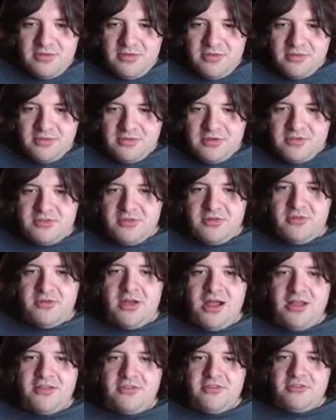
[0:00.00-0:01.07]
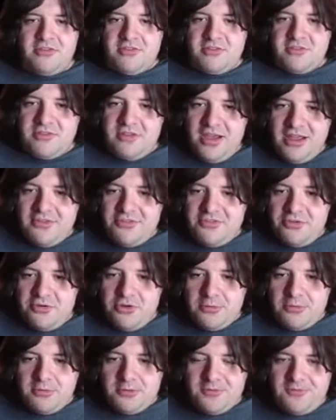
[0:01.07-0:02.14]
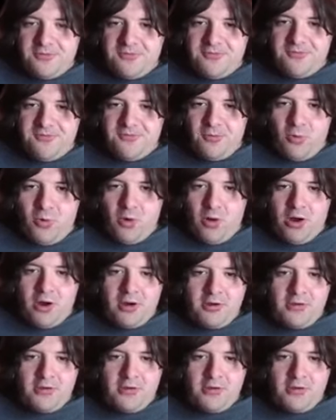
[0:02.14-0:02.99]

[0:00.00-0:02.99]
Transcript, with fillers: Okay, so on to slideshow number four.